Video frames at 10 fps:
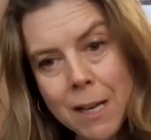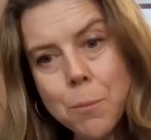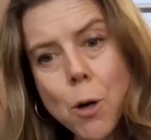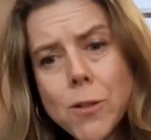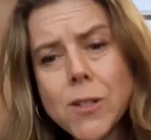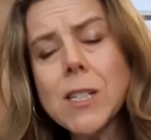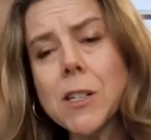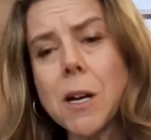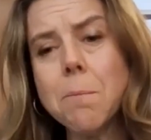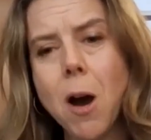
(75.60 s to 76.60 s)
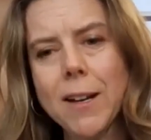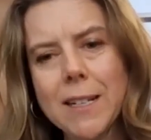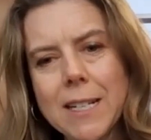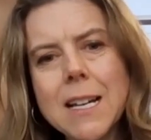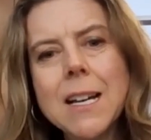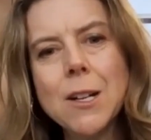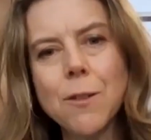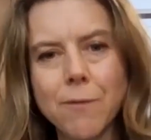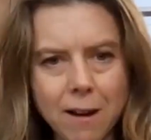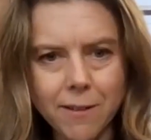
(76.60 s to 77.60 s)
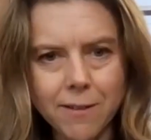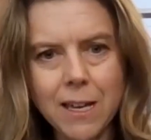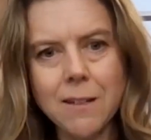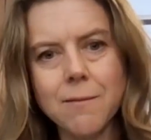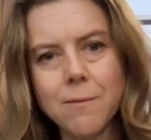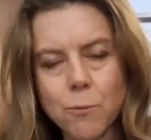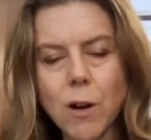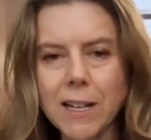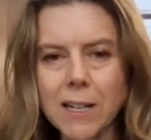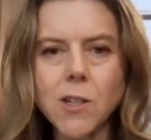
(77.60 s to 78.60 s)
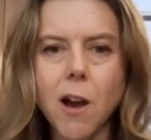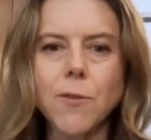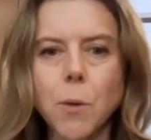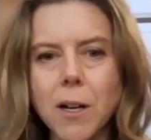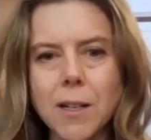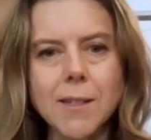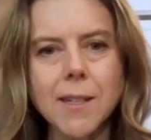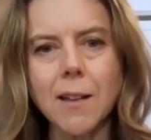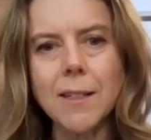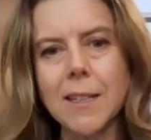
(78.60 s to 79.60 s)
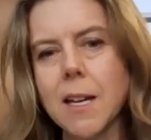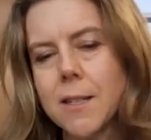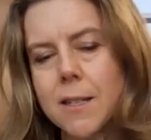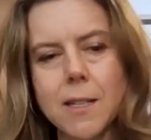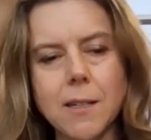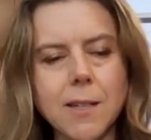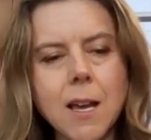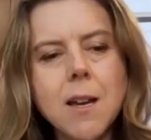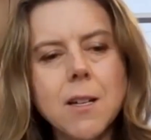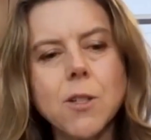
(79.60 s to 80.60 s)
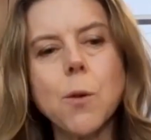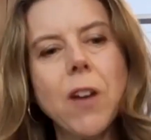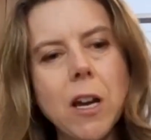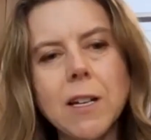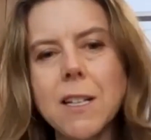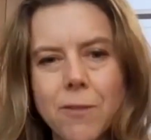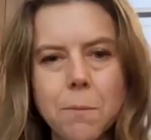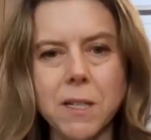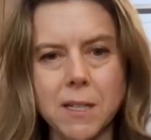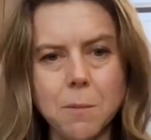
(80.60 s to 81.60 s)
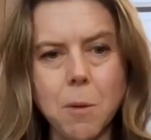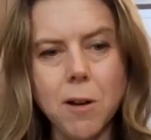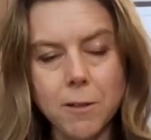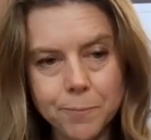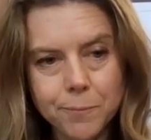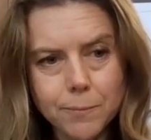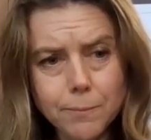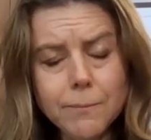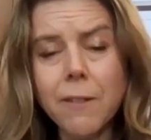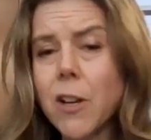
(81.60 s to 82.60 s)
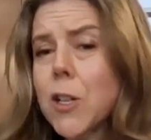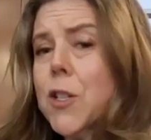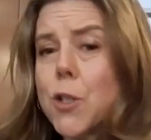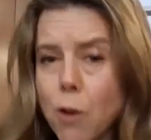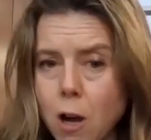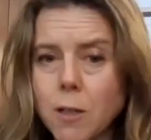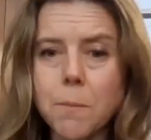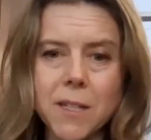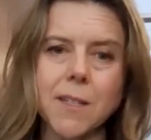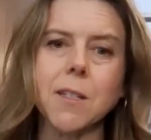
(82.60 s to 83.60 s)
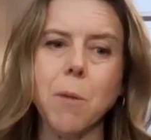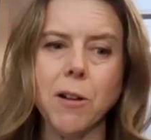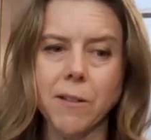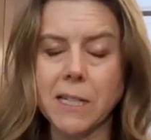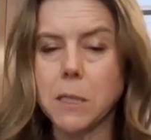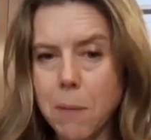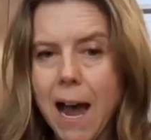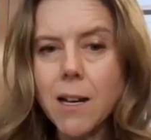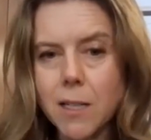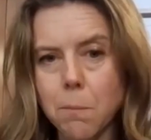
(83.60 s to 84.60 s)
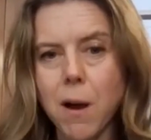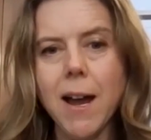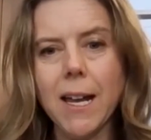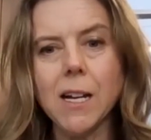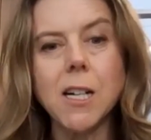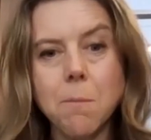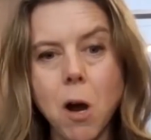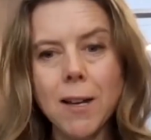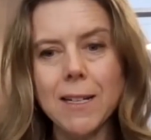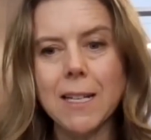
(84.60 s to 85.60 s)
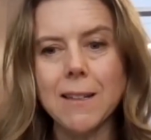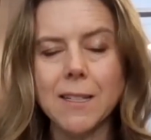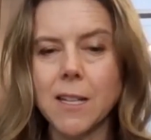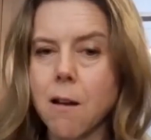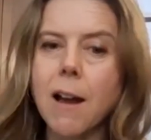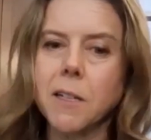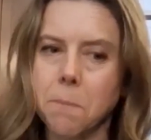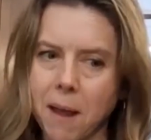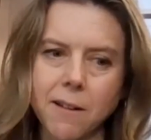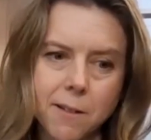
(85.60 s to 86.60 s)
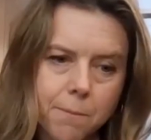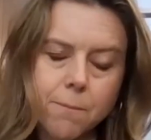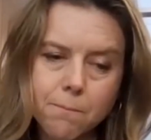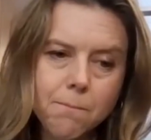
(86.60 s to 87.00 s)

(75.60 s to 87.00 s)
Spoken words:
and processing a commodity rather than writing software and selling licenses. So a very different business model, a very strong business model that's backed by a commodity that's in high demand.